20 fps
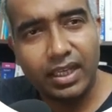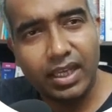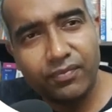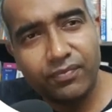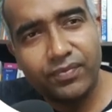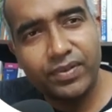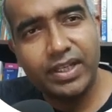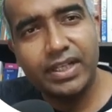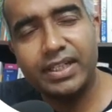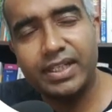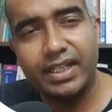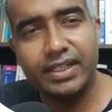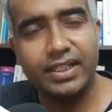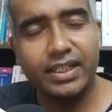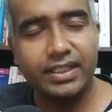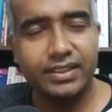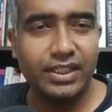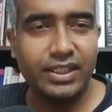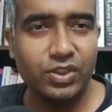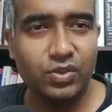every
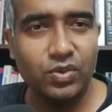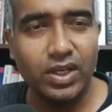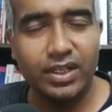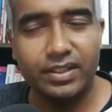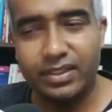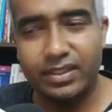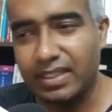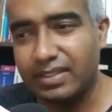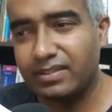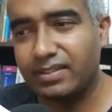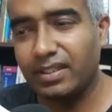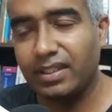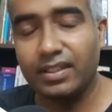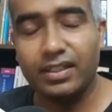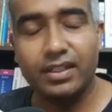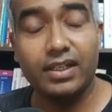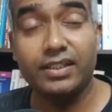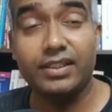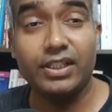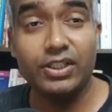data that you are
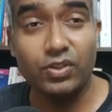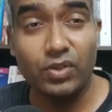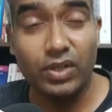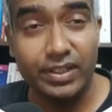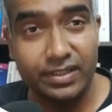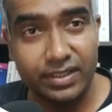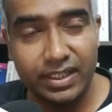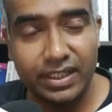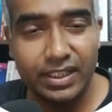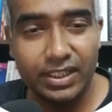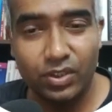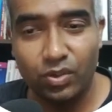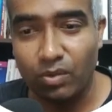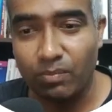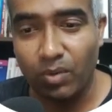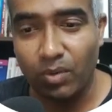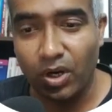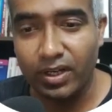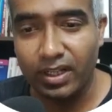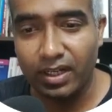testing, that you are training
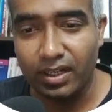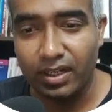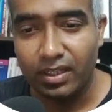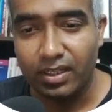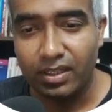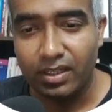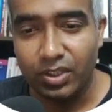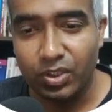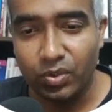your model,